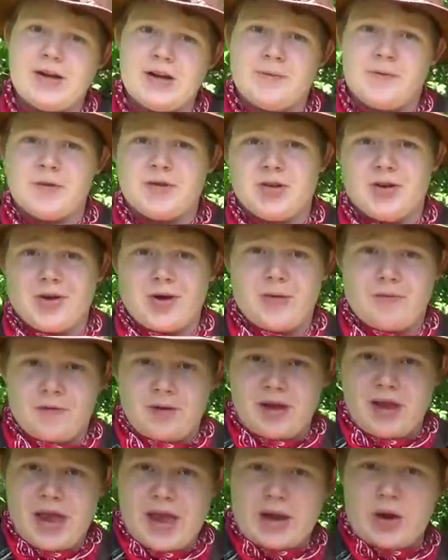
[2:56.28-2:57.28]
a
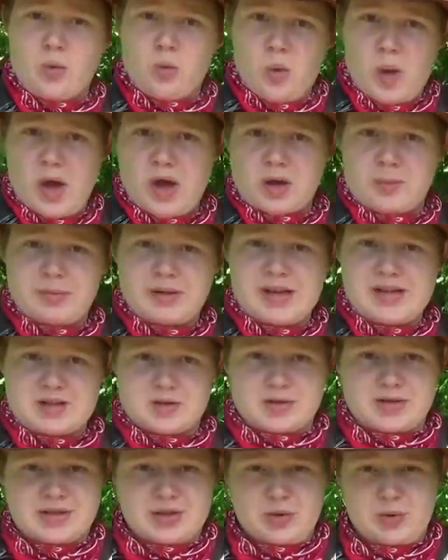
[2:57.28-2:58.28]
photographer in a workplace
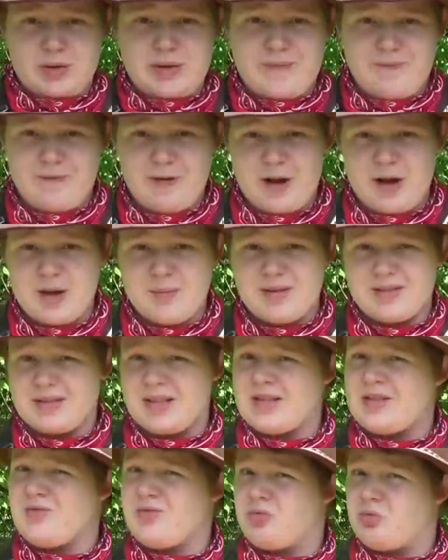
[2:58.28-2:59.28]
or school environment
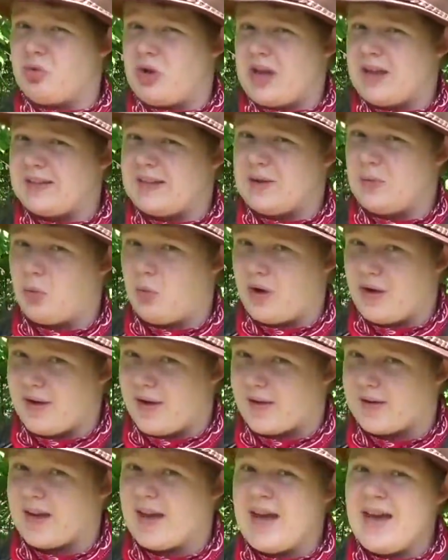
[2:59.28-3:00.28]
doesn't really
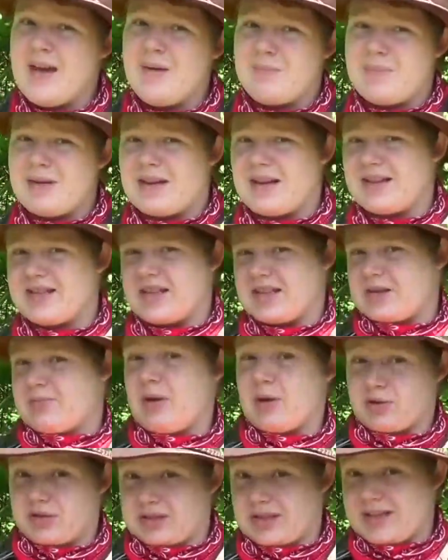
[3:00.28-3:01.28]
work, because it's mostly